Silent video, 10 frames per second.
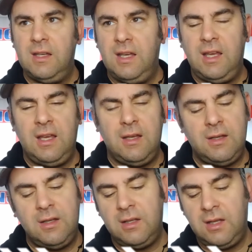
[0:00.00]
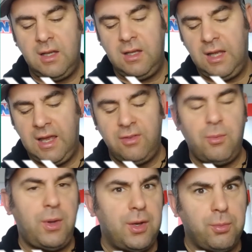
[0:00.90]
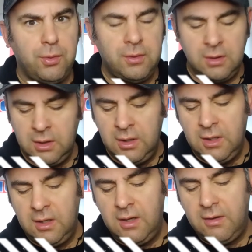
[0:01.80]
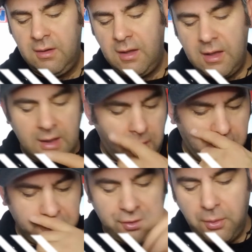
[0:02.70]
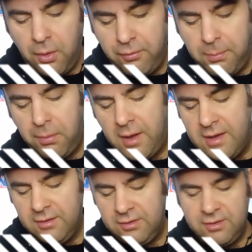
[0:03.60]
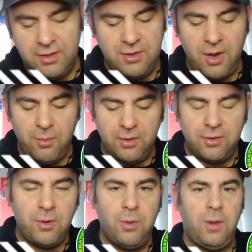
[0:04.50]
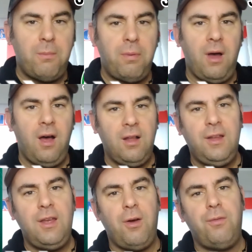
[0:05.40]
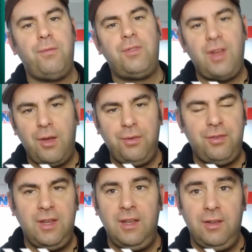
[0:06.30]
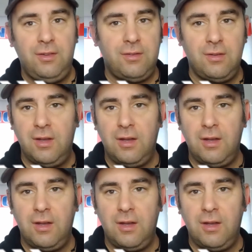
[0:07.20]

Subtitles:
it is a weird one. Also, other players to note are Koulibaly of Chelsea's